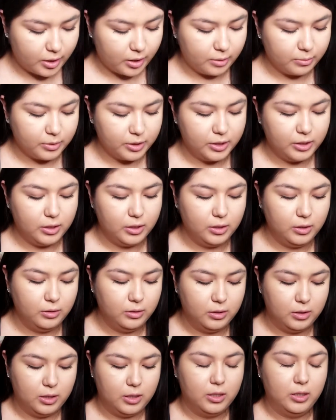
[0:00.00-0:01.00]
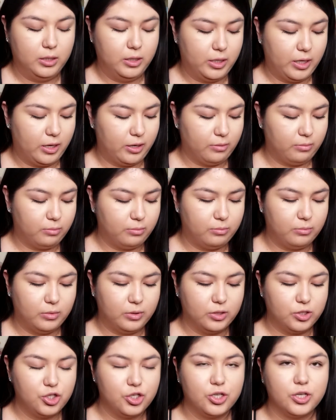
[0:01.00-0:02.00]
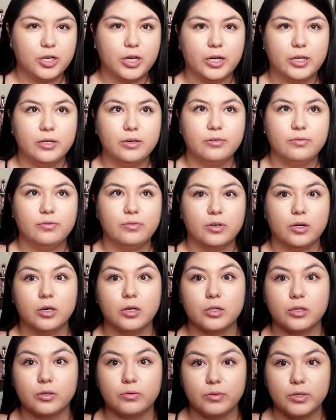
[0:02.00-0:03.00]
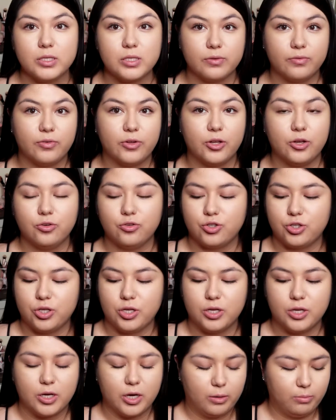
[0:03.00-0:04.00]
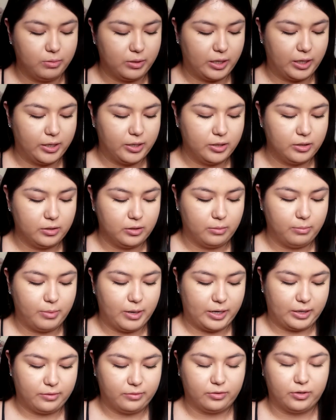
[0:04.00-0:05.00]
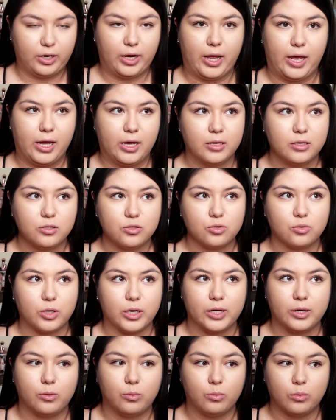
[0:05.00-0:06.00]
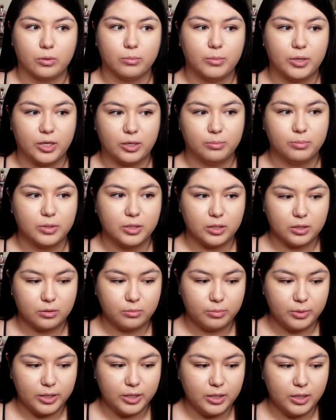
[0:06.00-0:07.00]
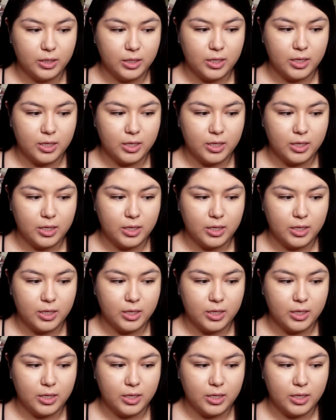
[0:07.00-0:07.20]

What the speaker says: I'm gonna, yeah, she kind of, on her recent video, she applied it on the back of her hand to kind of warm it up a little bit,